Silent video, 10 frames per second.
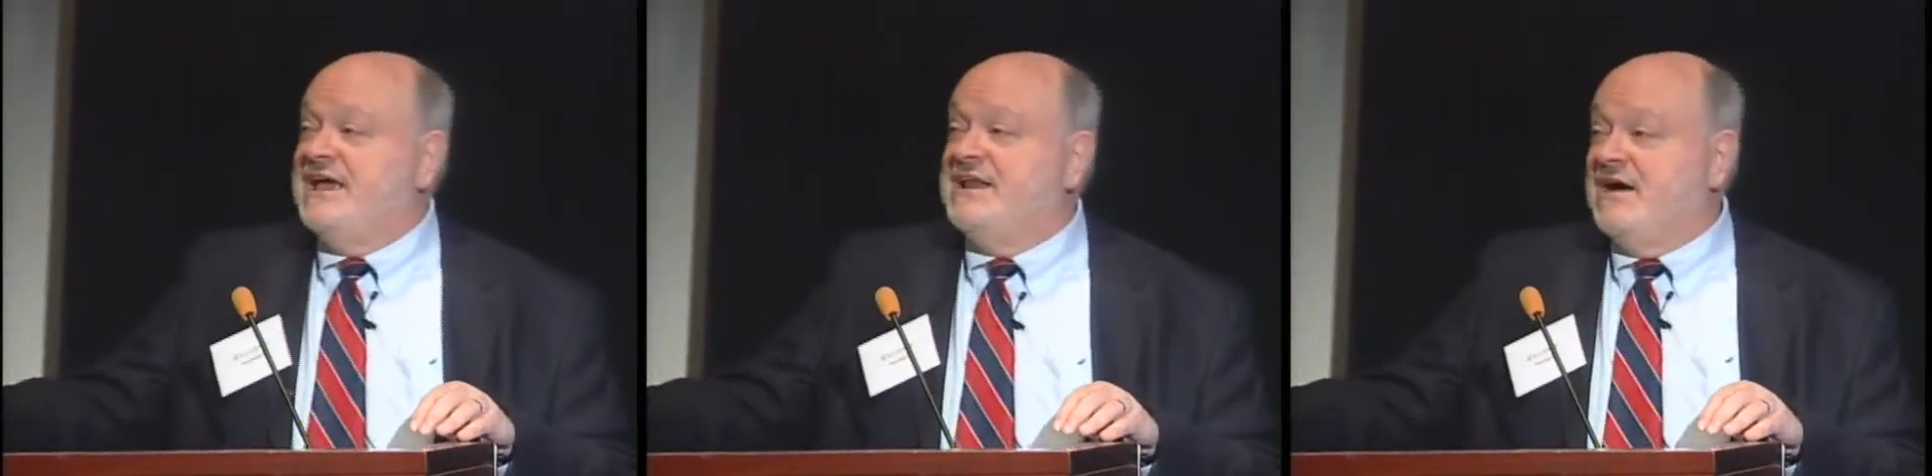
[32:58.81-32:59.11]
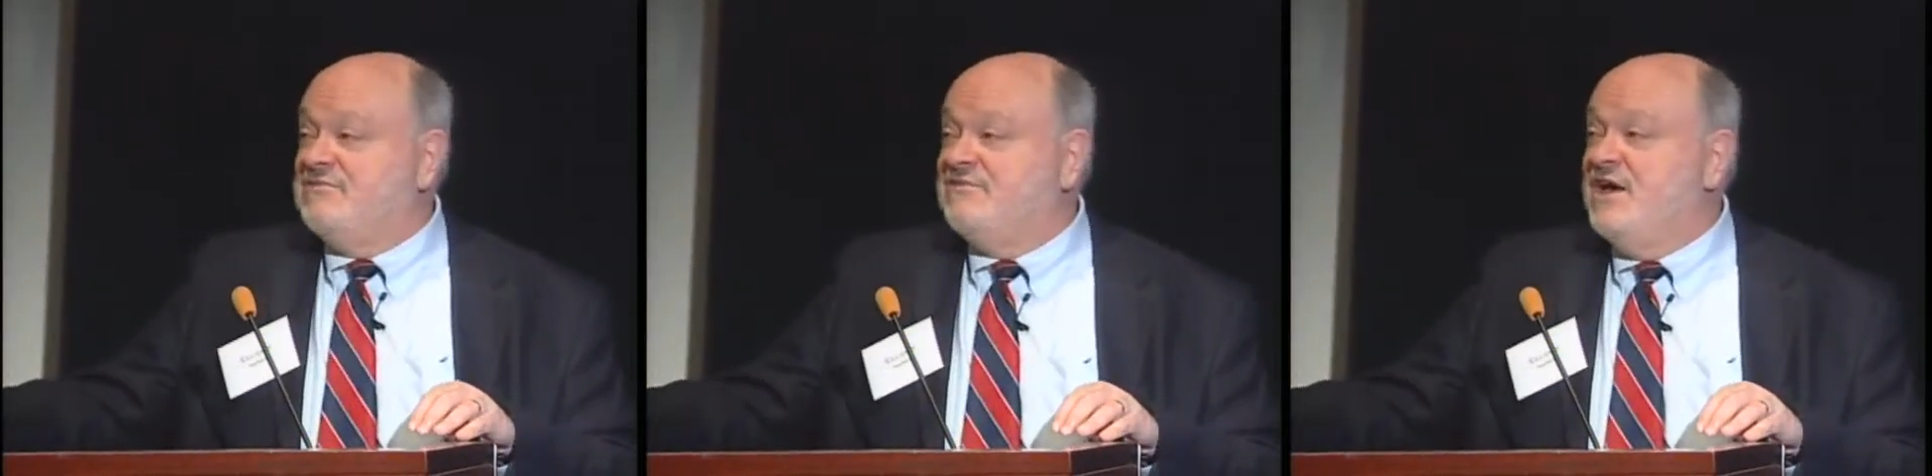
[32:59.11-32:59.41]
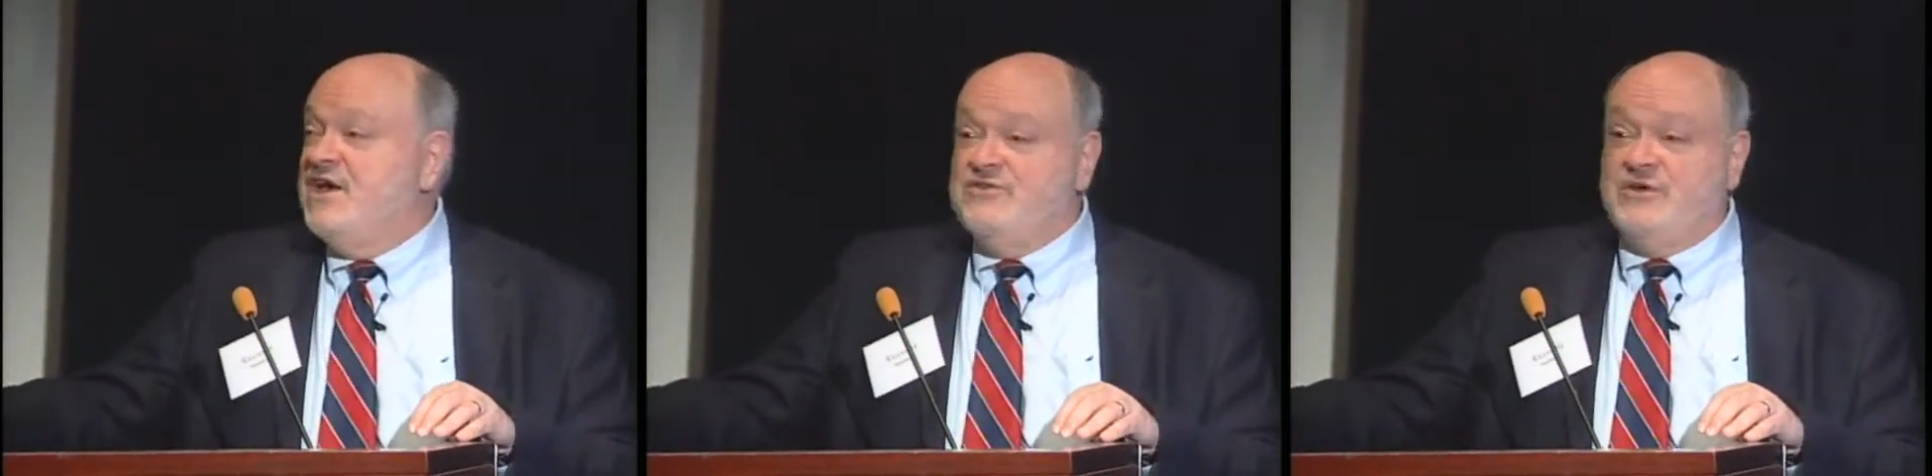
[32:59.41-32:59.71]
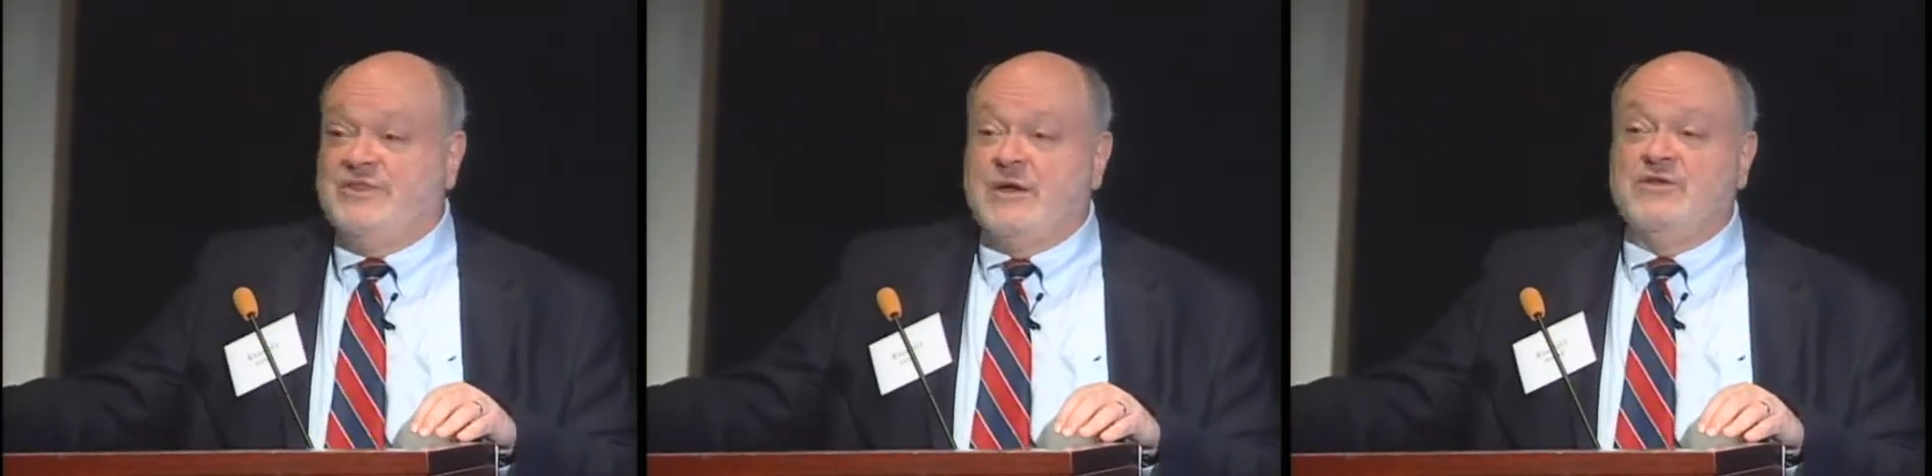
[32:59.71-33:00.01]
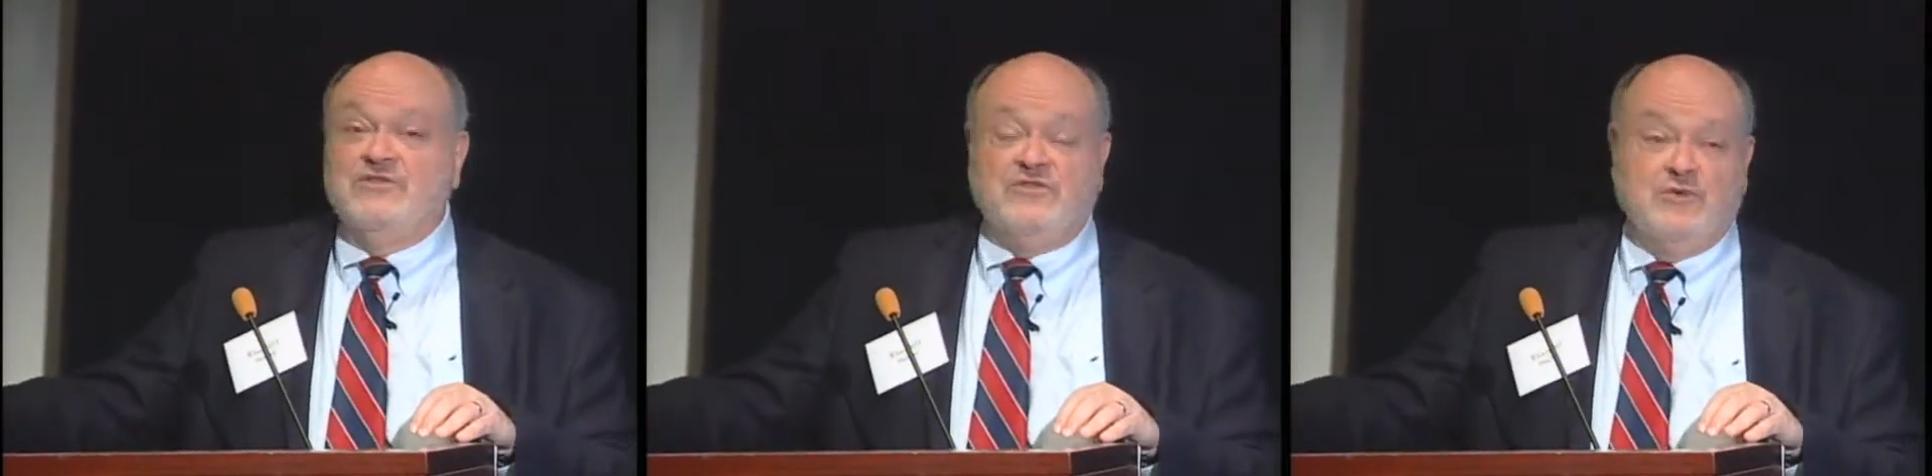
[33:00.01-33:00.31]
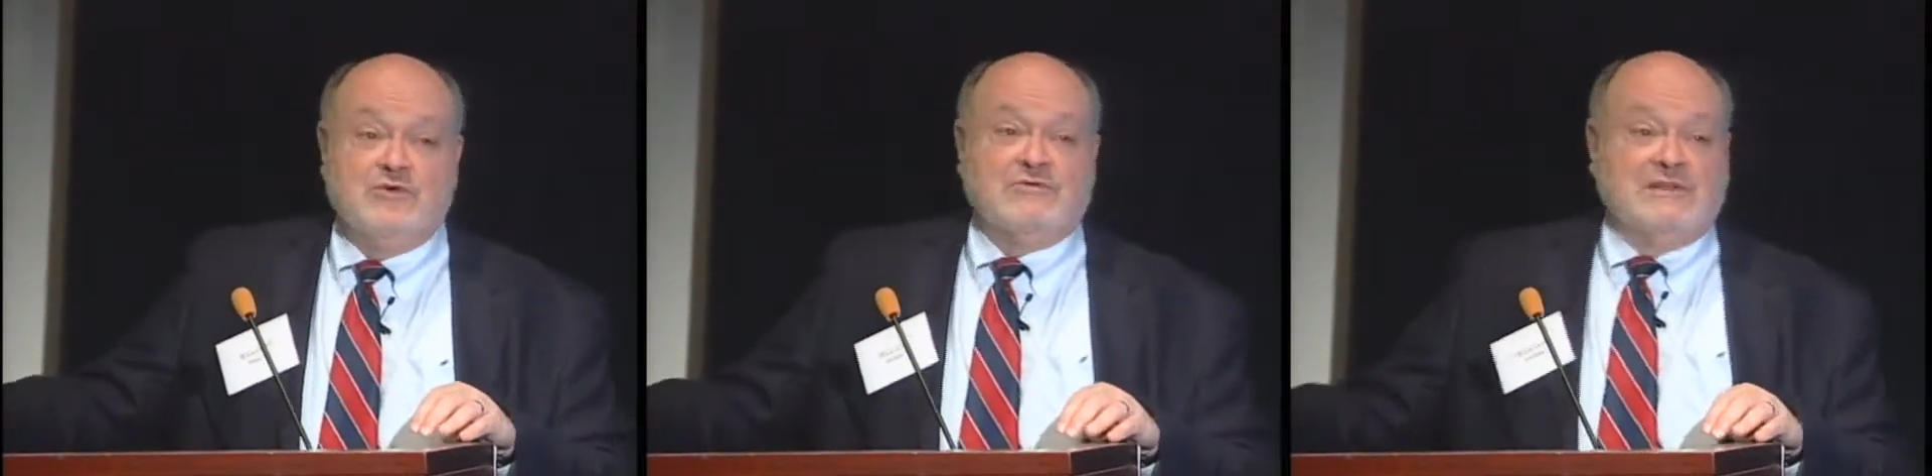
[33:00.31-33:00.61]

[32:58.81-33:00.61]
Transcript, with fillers: enough so that sooner